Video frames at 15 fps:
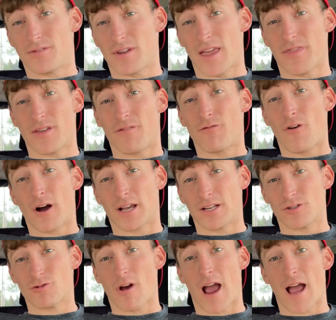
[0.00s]
in the fucking
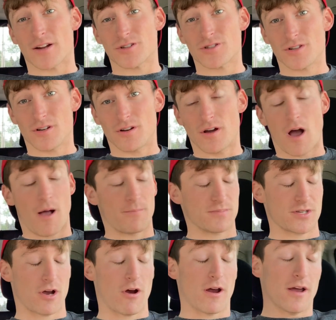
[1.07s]
trash. I'm
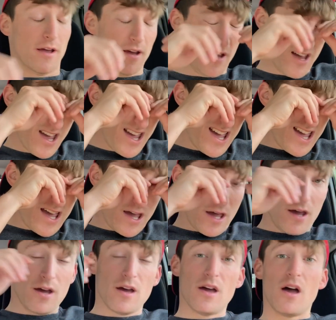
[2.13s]
sorry.
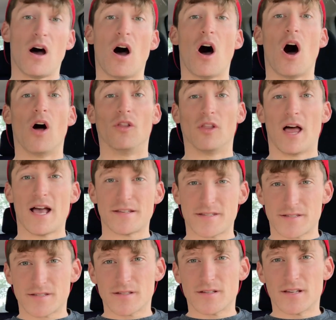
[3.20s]

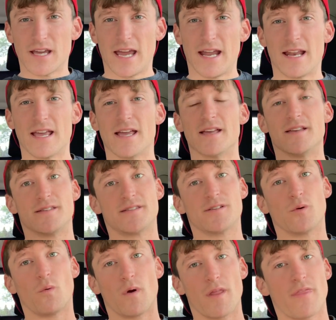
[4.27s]
Unless it is
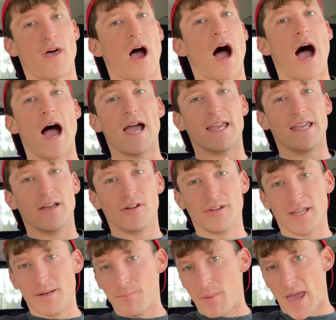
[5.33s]
one of the high
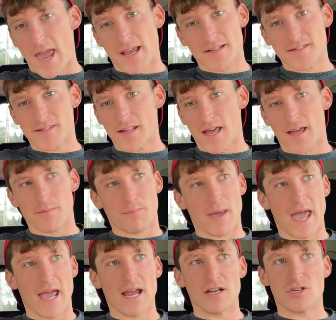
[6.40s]
yielding banks that
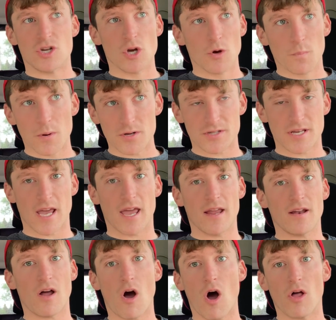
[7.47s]
pay
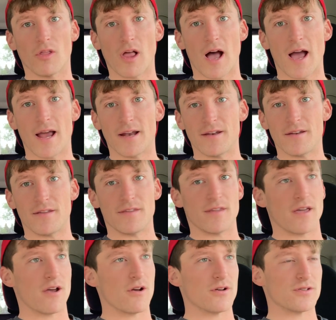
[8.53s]
2% online.
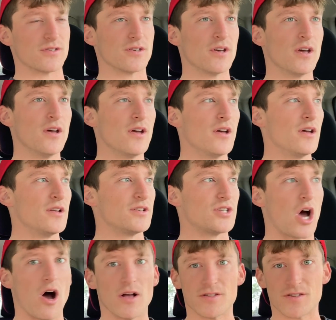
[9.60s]
There's
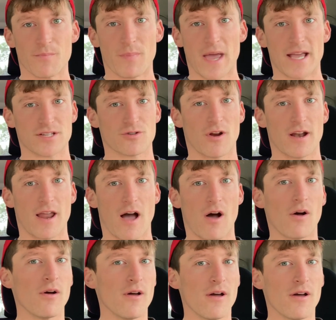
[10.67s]
tons of banks right
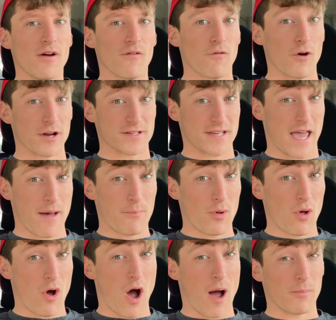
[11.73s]
now. For
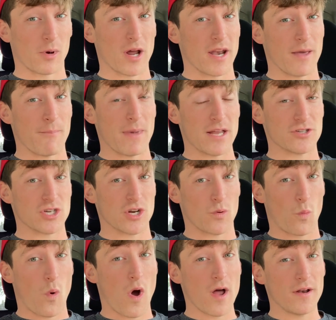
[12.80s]
example, I'm going to
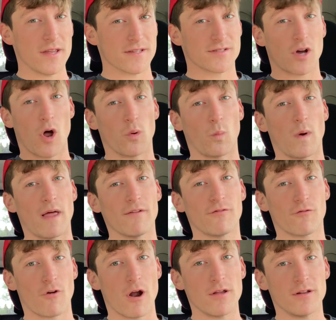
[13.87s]
mention one. It's called
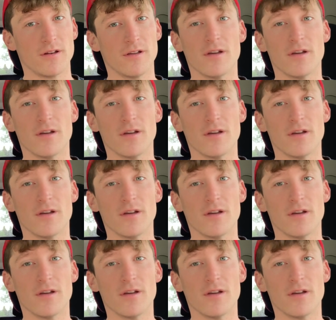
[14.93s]
Wealthfront.